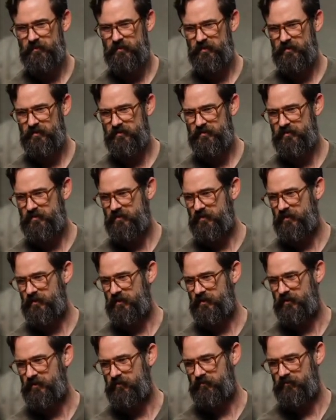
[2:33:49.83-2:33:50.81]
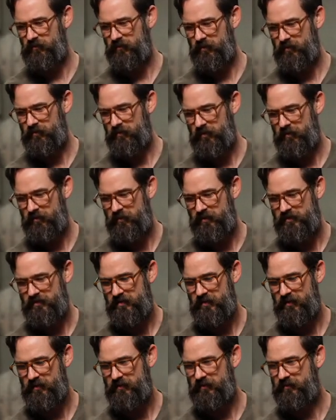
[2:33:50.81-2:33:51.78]
Let's see, what am I
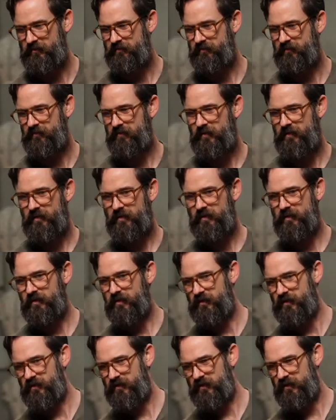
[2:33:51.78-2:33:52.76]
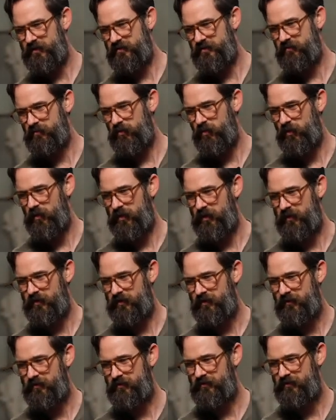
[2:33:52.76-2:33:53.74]
missing that's important?